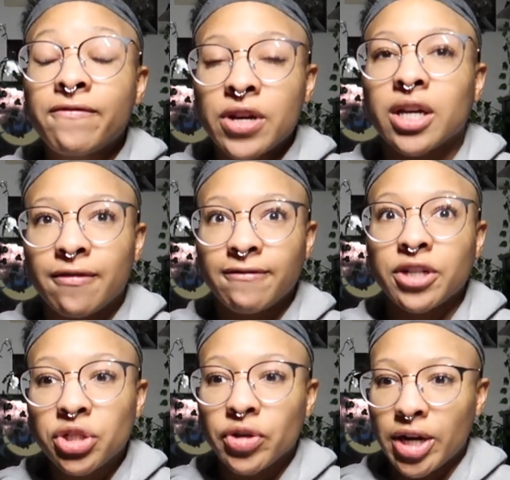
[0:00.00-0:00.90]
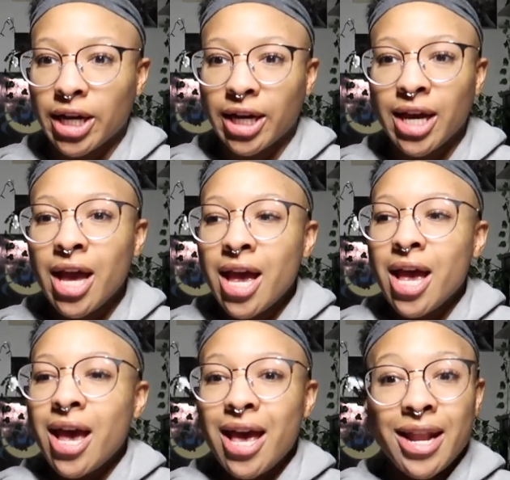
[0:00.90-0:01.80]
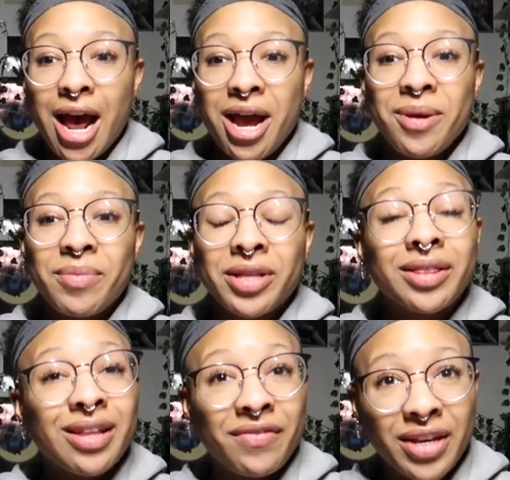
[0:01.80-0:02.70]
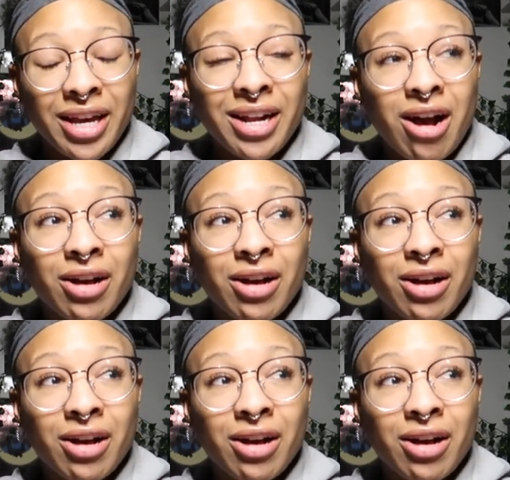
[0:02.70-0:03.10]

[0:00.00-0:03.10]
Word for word: freaking frustrating and I'm loving it.